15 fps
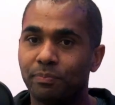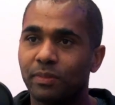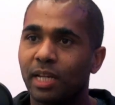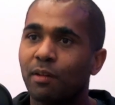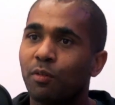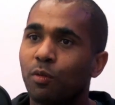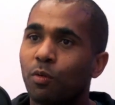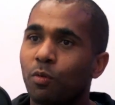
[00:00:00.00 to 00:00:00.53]

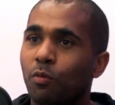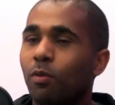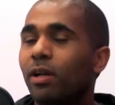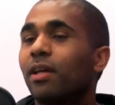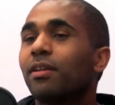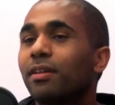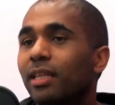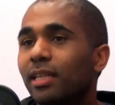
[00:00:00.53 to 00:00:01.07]
And one
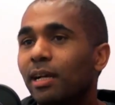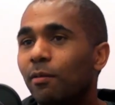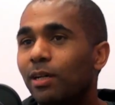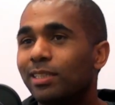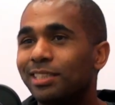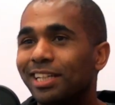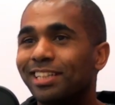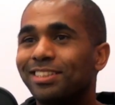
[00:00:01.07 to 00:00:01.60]
other thing that I
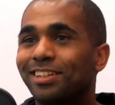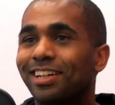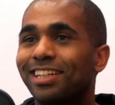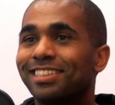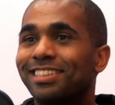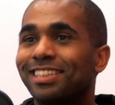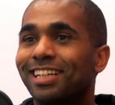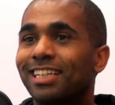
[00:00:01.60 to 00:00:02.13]
wanted to touch on,
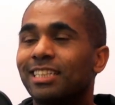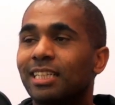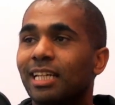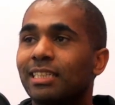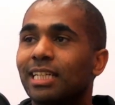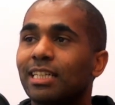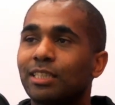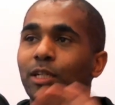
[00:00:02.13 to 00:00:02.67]
it's
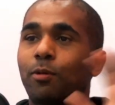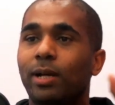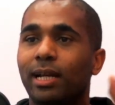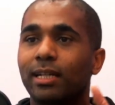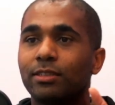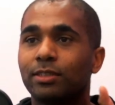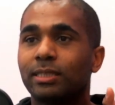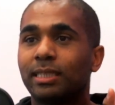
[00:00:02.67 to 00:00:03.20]
actually quite
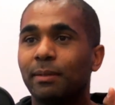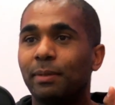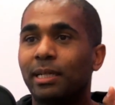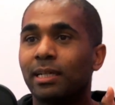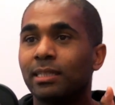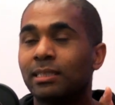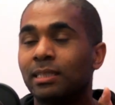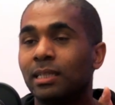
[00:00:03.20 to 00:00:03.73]
interesting
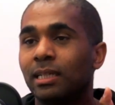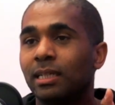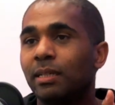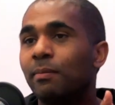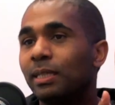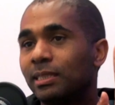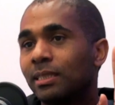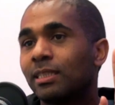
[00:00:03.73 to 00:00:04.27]
because you
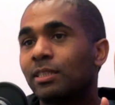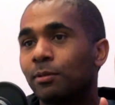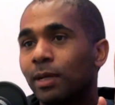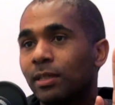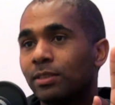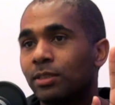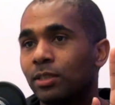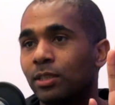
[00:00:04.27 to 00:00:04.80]
mentioned this
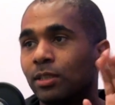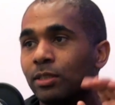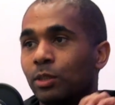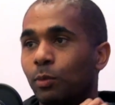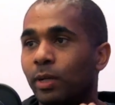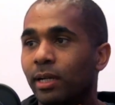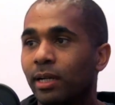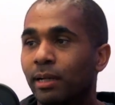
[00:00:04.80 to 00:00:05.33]
around
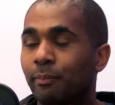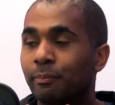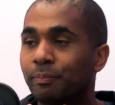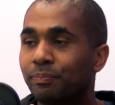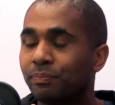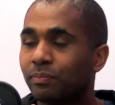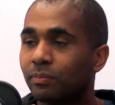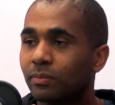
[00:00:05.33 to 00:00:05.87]
search where,
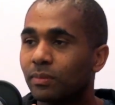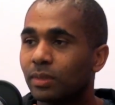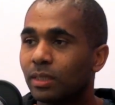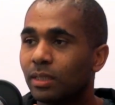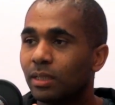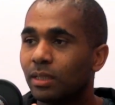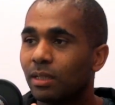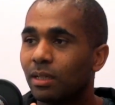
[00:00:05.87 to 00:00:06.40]

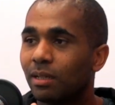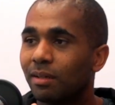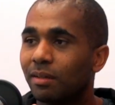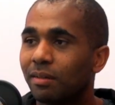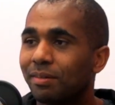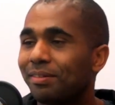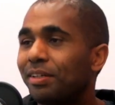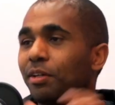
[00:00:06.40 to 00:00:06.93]

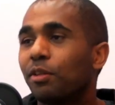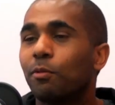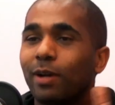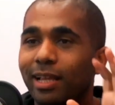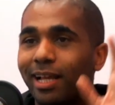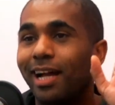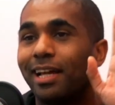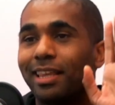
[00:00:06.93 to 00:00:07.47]
you know, the way
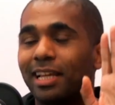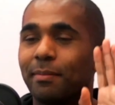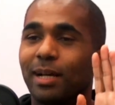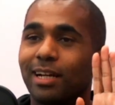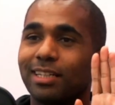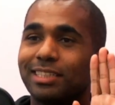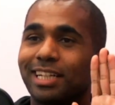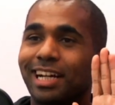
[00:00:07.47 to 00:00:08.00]
that I think
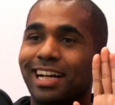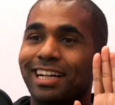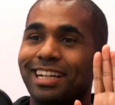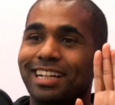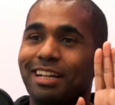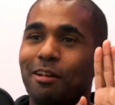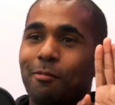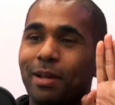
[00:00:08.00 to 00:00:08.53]
about it is that
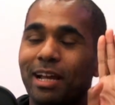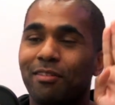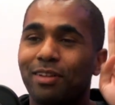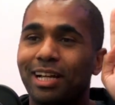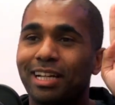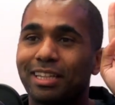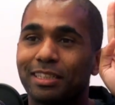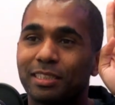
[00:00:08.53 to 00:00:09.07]
we have
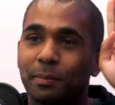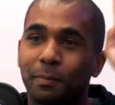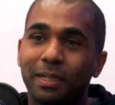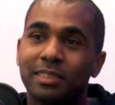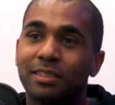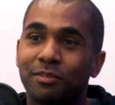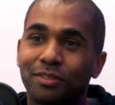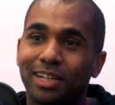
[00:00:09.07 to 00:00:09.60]
like, there's a
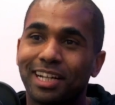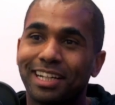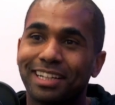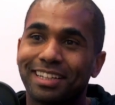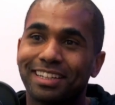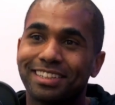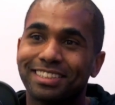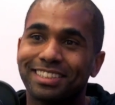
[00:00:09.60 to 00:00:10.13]
bunch of
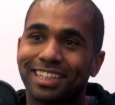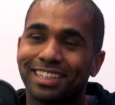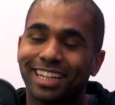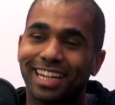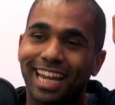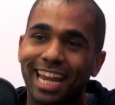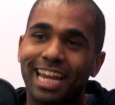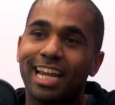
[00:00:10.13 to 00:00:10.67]
like, there's
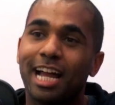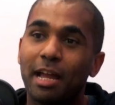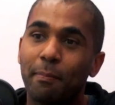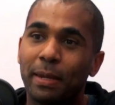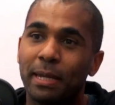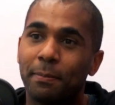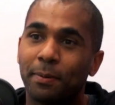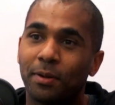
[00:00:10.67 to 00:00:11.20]
like AI
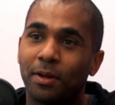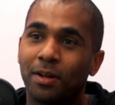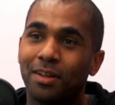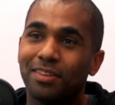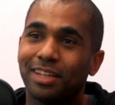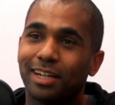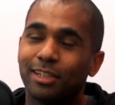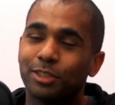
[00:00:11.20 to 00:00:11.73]

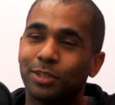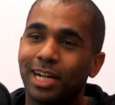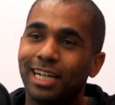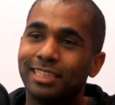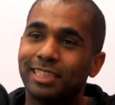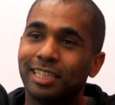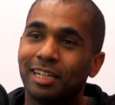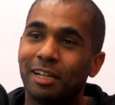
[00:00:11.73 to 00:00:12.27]
people that are
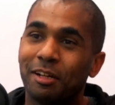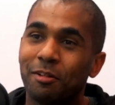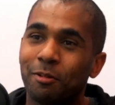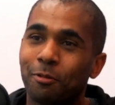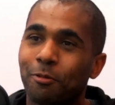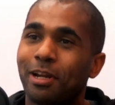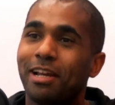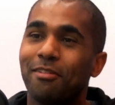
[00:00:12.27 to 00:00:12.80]
trying to
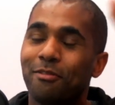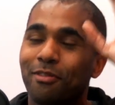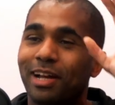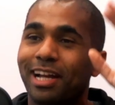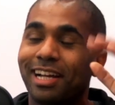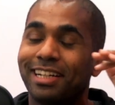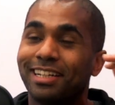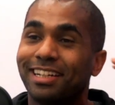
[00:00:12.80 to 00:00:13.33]

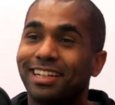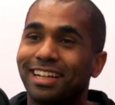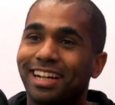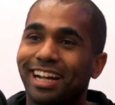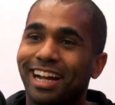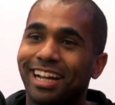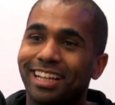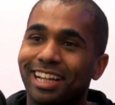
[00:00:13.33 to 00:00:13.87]
reinvent
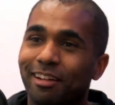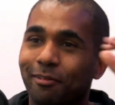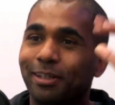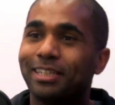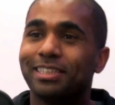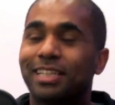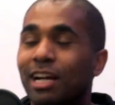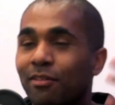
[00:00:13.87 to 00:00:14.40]
and like
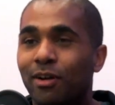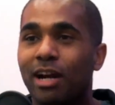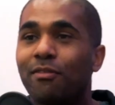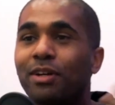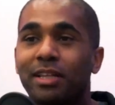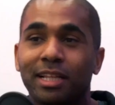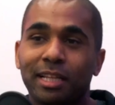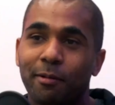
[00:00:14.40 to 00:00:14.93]
rediscover
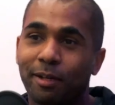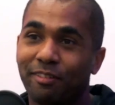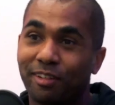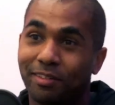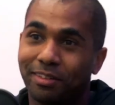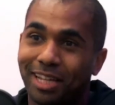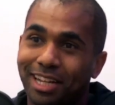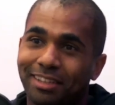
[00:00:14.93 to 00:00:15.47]
everything that we've
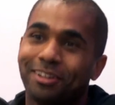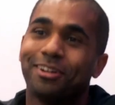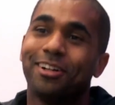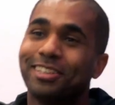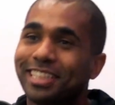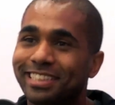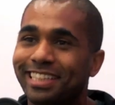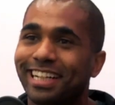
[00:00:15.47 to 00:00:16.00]
like
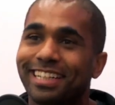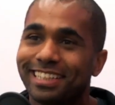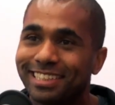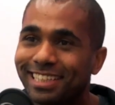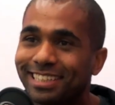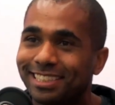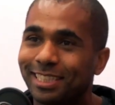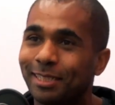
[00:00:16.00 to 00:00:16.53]
learned in data
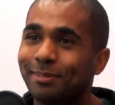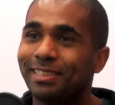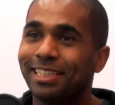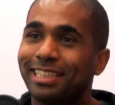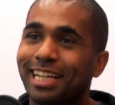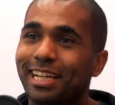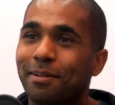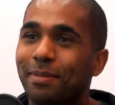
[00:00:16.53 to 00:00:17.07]
systems
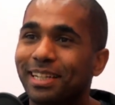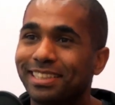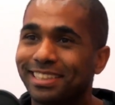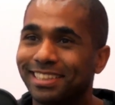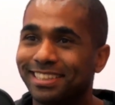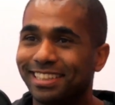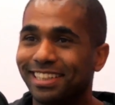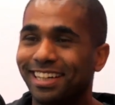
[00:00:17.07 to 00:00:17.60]
and
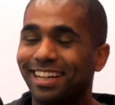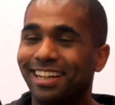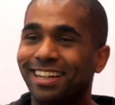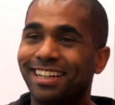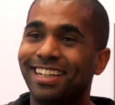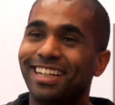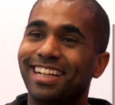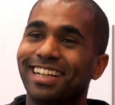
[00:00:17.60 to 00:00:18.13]
databases, you know?
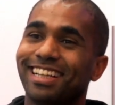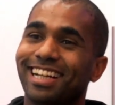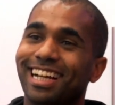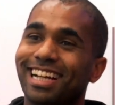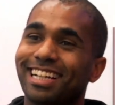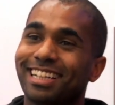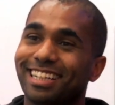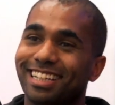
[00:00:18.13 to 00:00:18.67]
Like,
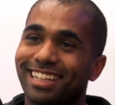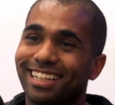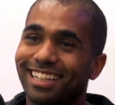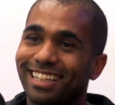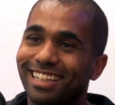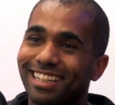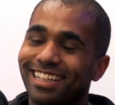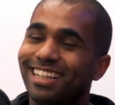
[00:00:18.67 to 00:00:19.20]
information
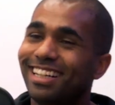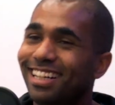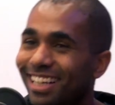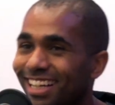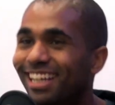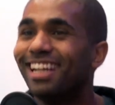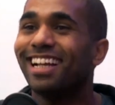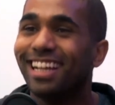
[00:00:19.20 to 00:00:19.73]
retrieval.
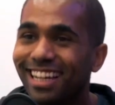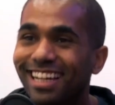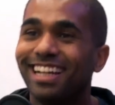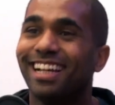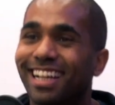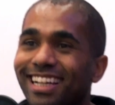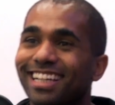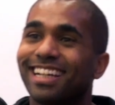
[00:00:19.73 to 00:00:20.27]

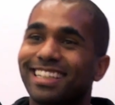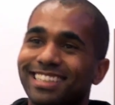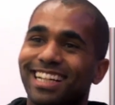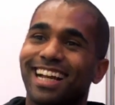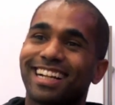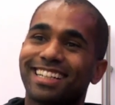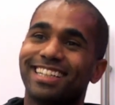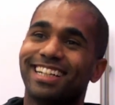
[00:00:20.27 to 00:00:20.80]
Yeah.
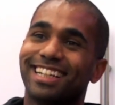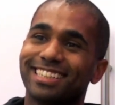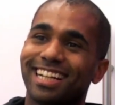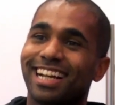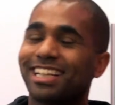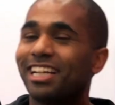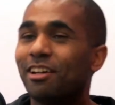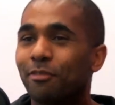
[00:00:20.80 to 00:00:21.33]
Exactly, exactly.